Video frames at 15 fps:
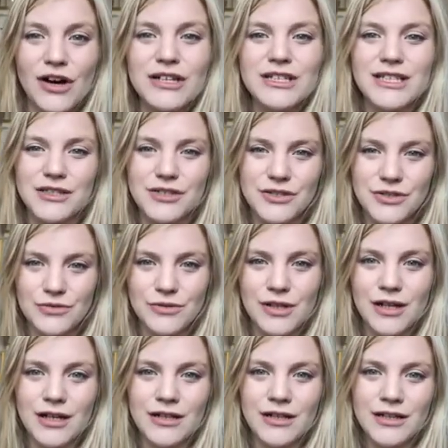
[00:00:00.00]
artist
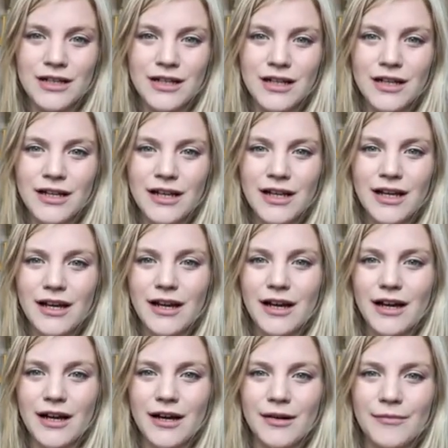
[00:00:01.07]
jeweler
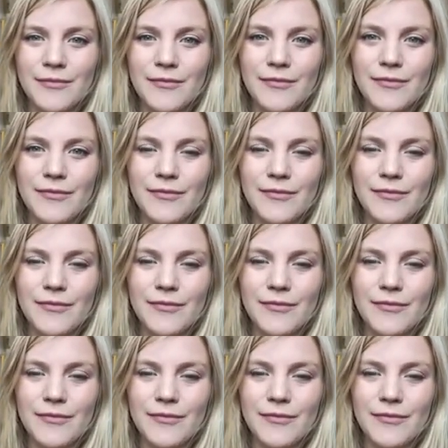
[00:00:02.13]
um,